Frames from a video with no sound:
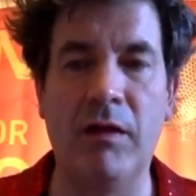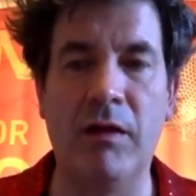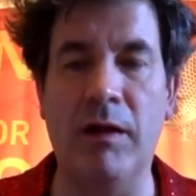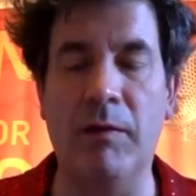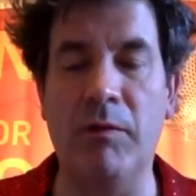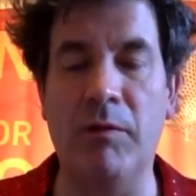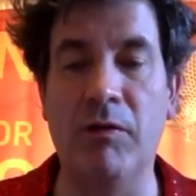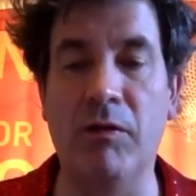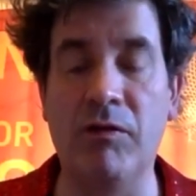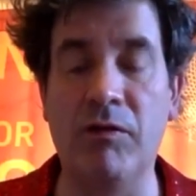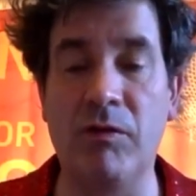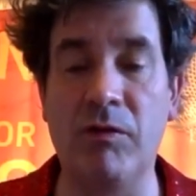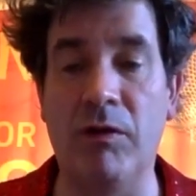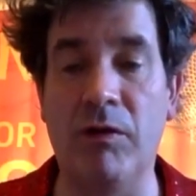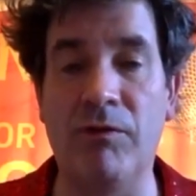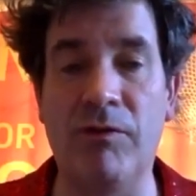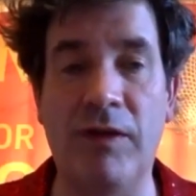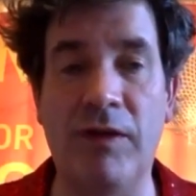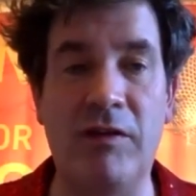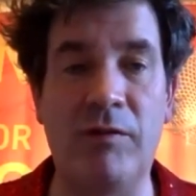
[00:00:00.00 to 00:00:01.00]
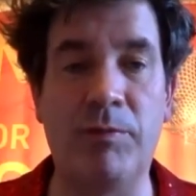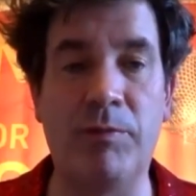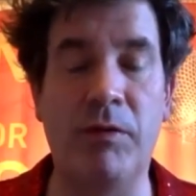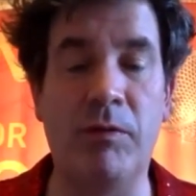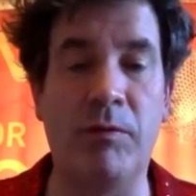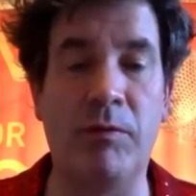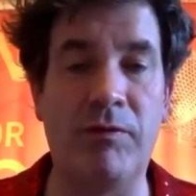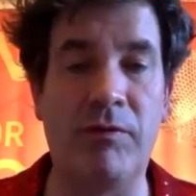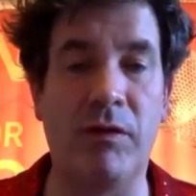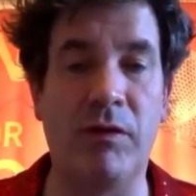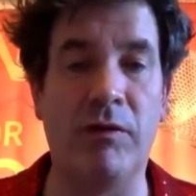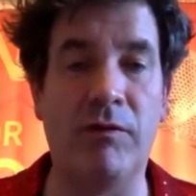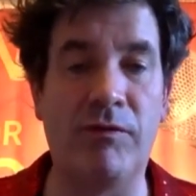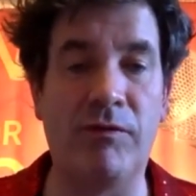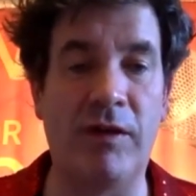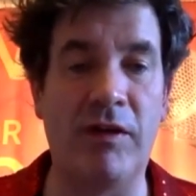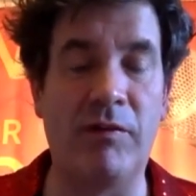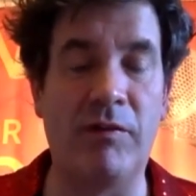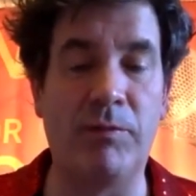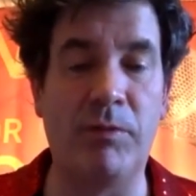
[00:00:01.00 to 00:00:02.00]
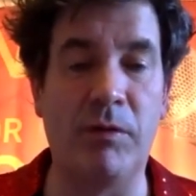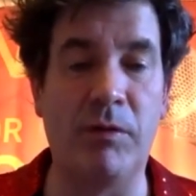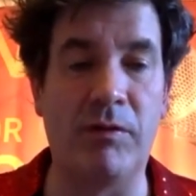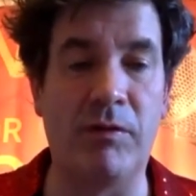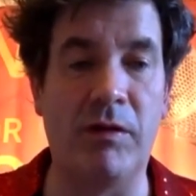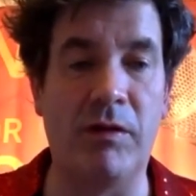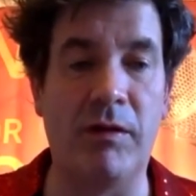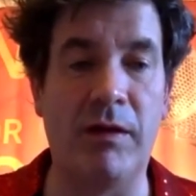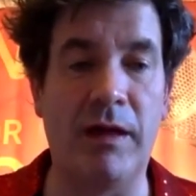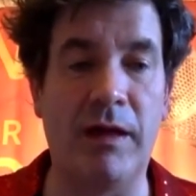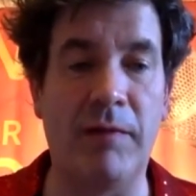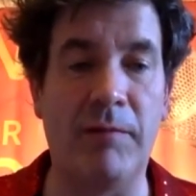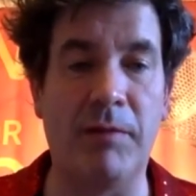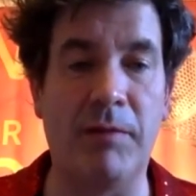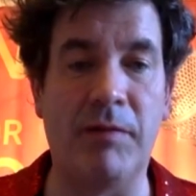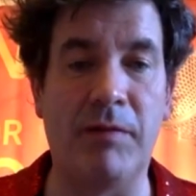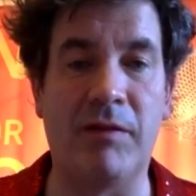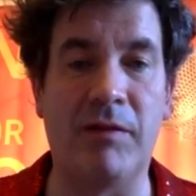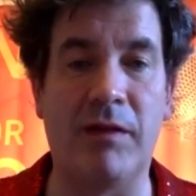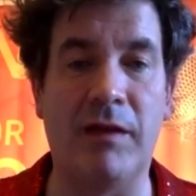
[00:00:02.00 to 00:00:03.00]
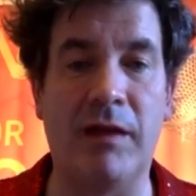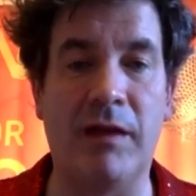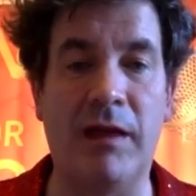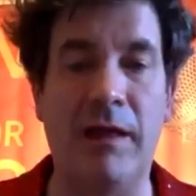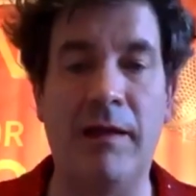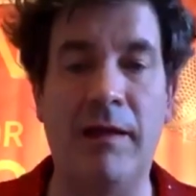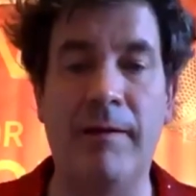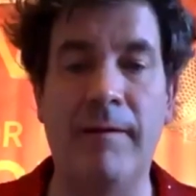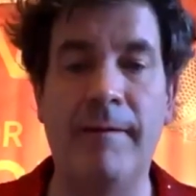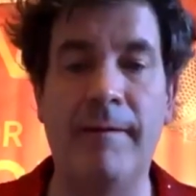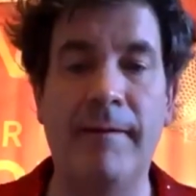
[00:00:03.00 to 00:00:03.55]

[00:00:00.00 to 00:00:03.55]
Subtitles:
And we're also on Facebook. We've got a Facebook donate button there.